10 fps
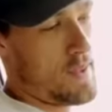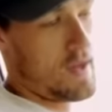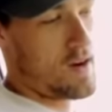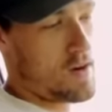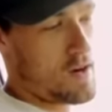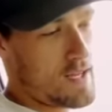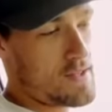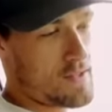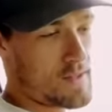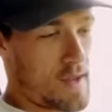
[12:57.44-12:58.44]
There
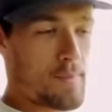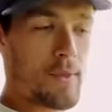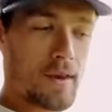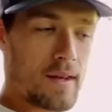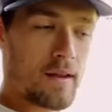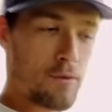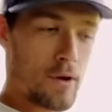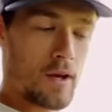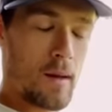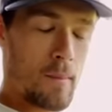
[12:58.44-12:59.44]
is something
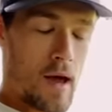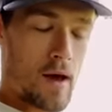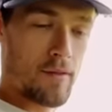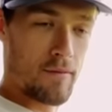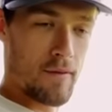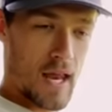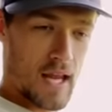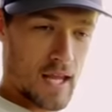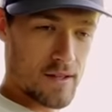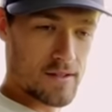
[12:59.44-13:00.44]
different about the
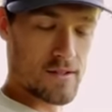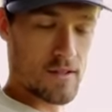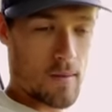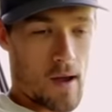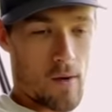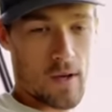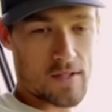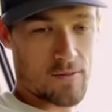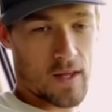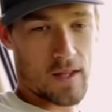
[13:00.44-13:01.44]
Vanagons, about
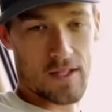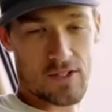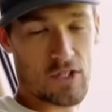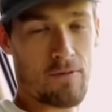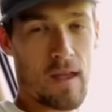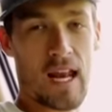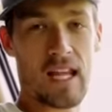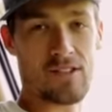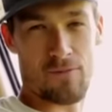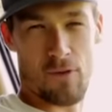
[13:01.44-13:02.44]
Westfalias, just
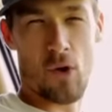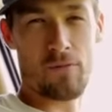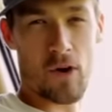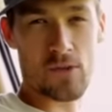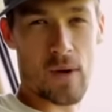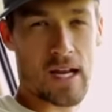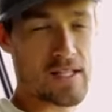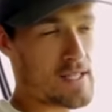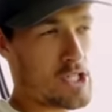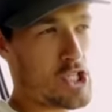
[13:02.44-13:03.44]
Vanagons, old
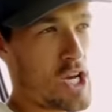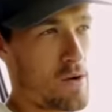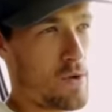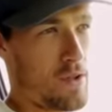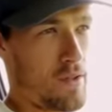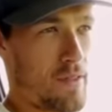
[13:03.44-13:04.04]
Volkswagens in general,